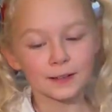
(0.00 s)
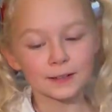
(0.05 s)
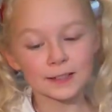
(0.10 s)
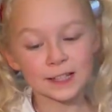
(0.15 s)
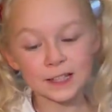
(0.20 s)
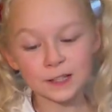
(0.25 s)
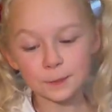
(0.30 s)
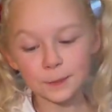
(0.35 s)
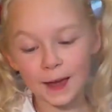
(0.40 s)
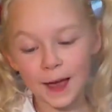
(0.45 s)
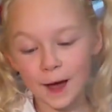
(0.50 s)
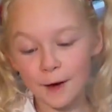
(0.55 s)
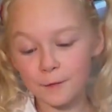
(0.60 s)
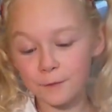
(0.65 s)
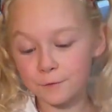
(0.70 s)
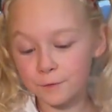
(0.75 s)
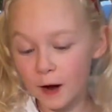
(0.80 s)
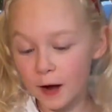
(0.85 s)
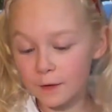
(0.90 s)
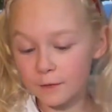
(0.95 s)
since we have
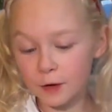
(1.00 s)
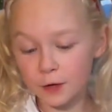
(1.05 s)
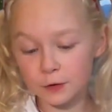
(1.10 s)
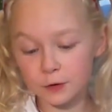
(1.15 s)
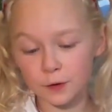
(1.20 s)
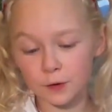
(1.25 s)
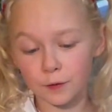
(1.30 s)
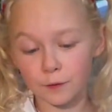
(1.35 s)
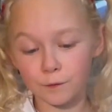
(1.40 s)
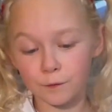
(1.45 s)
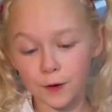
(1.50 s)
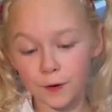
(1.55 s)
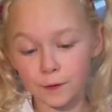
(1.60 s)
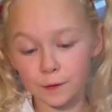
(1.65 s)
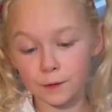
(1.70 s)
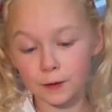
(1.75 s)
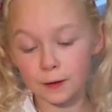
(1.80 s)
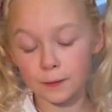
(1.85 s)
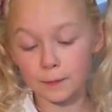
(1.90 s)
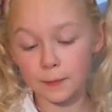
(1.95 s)

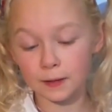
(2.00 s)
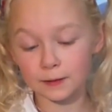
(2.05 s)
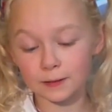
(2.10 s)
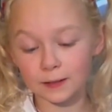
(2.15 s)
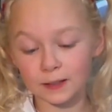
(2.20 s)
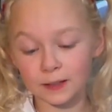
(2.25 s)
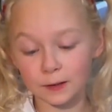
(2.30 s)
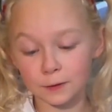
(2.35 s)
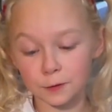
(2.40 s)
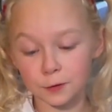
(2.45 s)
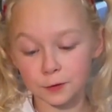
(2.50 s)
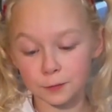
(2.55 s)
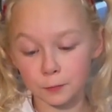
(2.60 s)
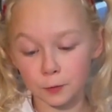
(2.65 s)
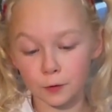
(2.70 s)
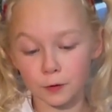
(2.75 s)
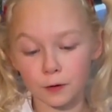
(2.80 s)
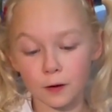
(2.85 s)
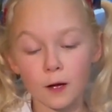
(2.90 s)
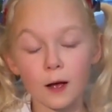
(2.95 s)
550 milliliters
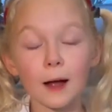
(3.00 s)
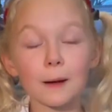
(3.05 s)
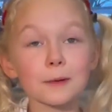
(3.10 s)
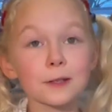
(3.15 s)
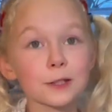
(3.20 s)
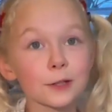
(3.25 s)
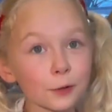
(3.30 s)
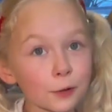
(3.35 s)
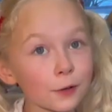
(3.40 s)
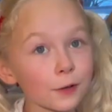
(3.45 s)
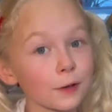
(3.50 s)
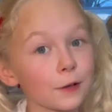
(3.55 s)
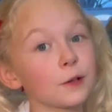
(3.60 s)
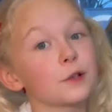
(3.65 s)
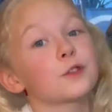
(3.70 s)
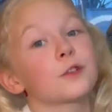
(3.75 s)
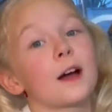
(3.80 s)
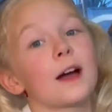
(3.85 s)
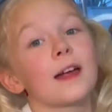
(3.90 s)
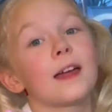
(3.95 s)
more, I'm still going
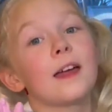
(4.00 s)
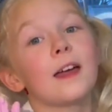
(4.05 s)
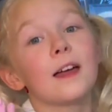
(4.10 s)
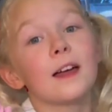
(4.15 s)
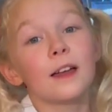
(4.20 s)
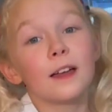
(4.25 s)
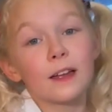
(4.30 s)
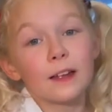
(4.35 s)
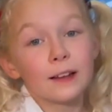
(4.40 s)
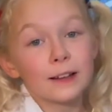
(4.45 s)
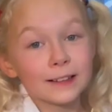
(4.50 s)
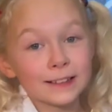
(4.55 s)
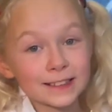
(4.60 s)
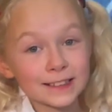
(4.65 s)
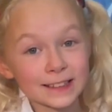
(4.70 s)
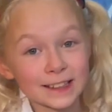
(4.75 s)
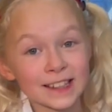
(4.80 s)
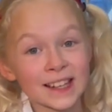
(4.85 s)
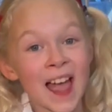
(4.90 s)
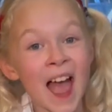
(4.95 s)
to try and
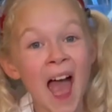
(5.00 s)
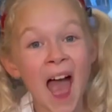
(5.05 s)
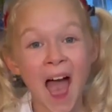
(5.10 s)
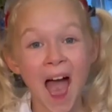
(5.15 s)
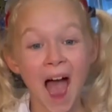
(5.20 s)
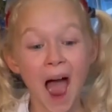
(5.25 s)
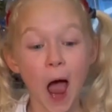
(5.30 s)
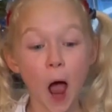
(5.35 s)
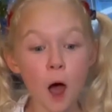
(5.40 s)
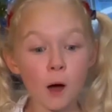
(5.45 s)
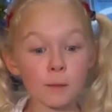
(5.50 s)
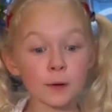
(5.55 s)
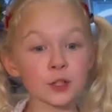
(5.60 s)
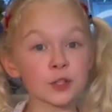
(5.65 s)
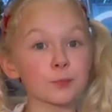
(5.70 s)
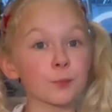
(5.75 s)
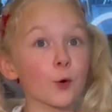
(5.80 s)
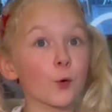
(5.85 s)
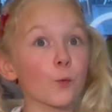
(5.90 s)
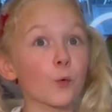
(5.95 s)
see how
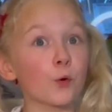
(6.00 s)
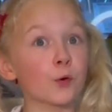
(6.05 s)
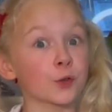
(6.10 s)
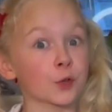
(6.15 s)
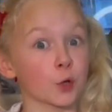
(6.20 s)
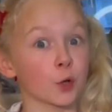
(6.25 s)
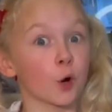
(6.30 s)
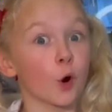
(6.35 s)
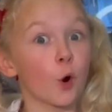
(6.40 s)
much more water